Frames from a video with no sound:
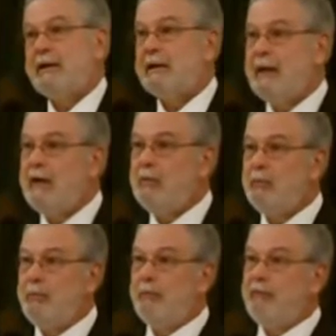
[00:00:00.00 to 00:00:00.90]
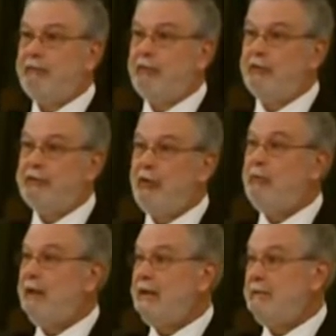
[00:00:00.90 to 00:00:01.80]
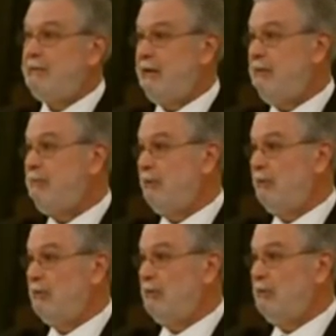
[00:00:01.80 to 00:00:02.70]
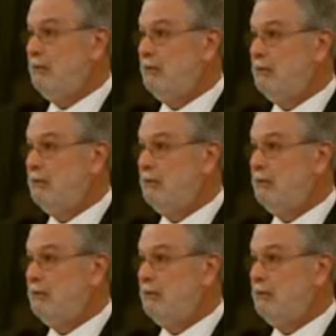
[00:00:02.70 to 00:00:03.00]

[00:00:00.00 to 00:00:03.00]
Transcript: But now, for so many people,